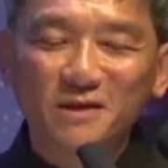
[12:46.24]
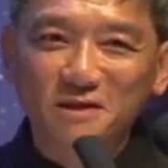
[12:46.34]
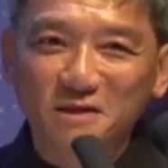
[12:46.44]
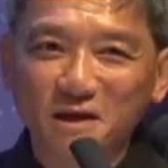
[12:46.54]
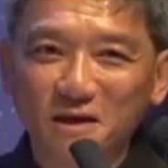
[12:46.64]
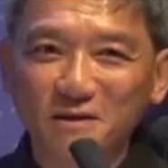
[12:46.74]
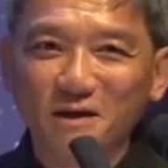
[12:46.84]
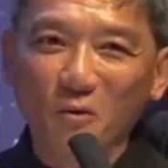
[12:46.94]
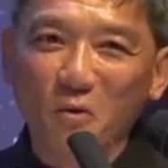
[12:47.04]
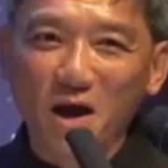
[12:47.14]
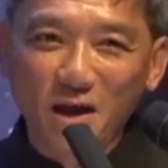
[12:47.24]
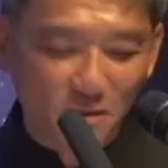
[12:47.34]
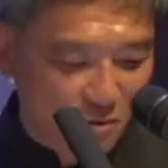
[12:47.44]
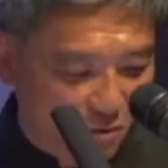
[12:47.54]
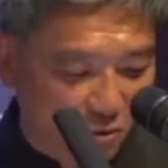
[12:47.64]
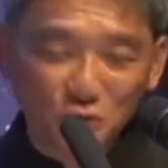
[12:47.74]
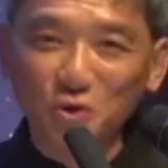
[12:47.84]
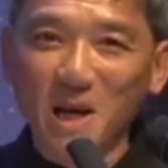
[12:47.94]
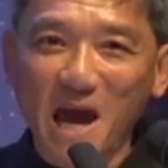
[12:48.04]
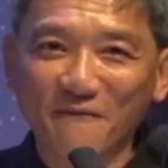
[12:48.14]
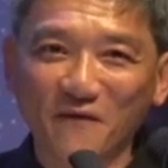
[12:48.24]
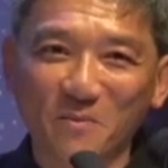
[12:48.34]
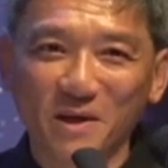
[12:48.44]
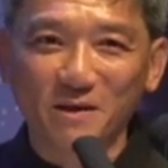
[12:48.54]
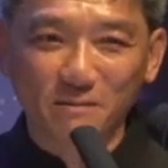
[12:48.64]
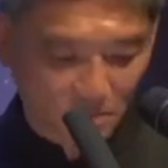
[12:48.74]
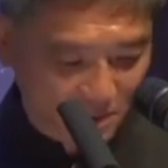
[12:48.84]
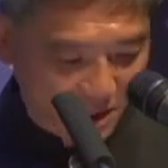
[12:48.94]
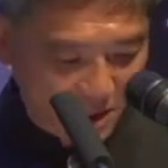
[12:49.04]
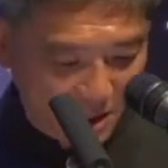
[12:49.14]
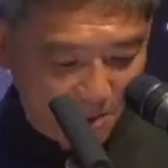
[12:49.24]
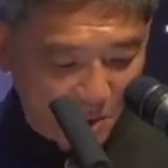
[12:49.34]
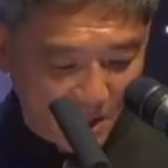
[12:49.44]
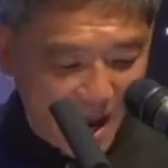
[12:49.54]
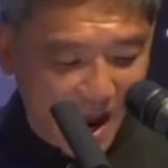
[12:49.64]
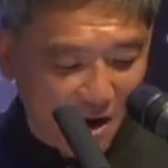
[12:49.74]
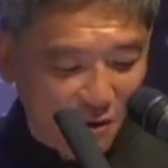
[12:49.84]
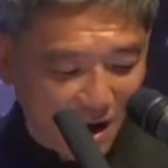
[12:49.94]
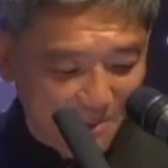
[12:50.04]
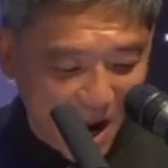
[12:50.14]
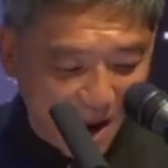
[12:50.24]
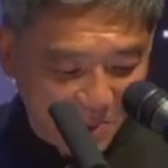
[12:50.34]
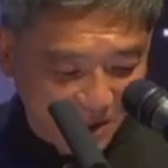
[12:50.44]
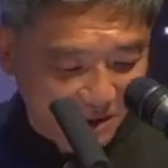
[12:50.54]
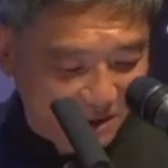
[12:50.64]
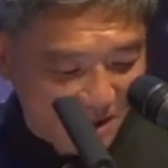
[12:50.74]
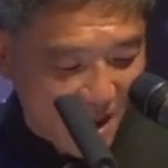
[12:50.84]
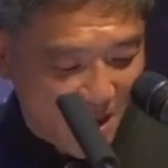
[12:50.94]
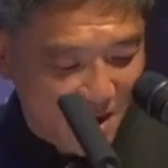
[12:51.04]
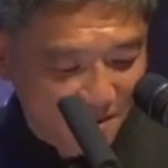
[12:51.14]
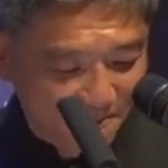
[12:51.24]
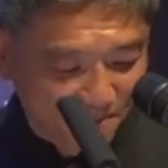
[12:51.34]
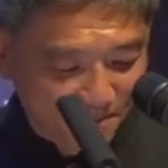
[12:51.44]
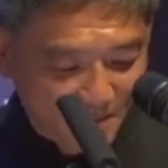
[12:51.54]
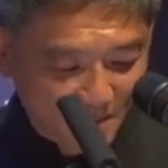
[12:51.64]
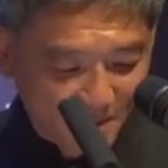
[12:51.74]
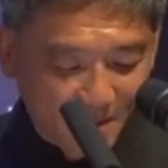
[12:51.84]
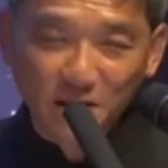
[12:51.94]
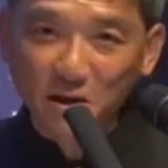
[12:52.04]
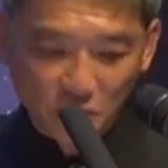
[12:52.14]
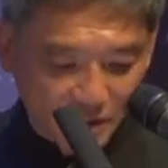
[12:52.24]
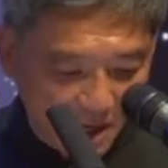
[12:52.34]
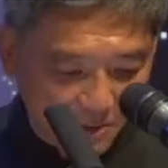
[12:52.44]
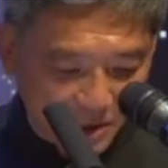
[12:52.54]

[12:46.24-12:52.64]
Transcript: turn away or just laugh at me. But now I'm happy to say that those same